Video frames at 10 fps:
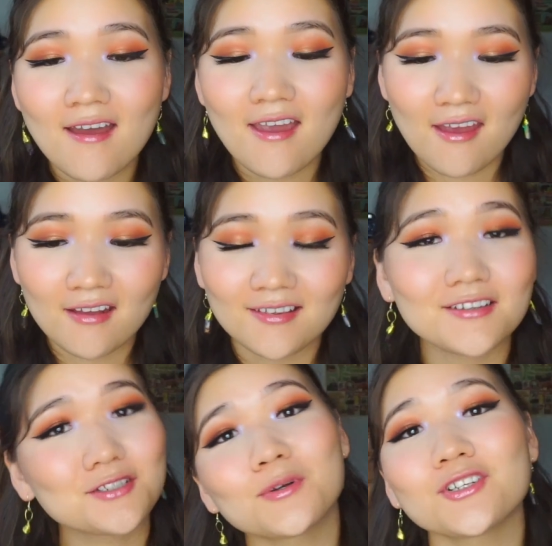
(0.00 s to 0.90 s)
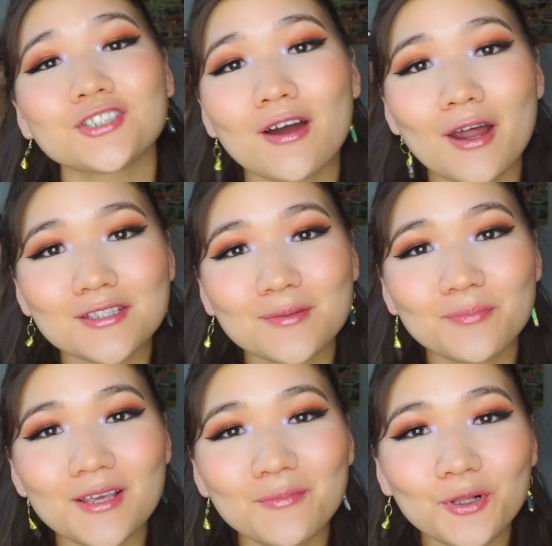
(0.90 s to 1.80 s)
And yeah, I just want to shout out some
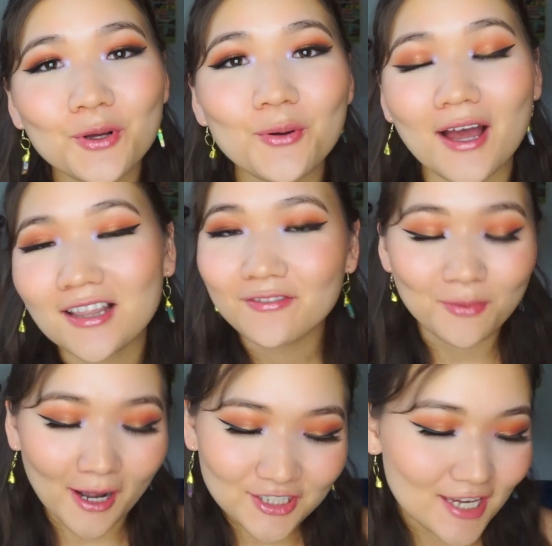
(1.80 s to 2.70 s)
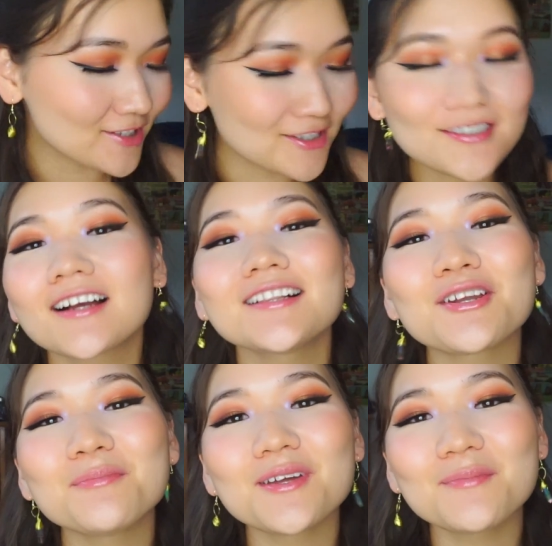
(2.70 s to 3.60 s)
people who I love watching and just talk a
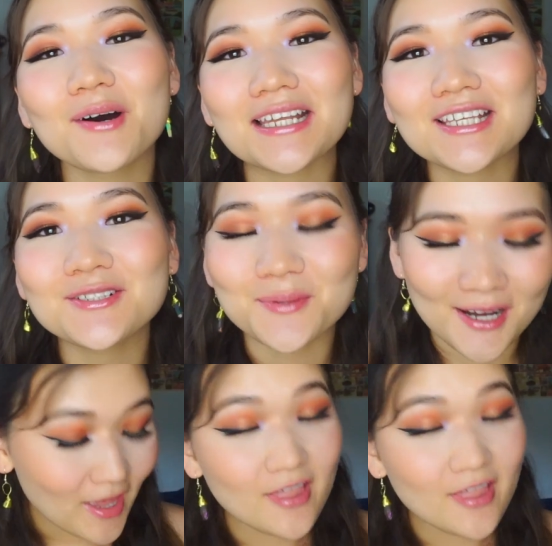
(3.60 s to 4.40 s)
little bit about each one.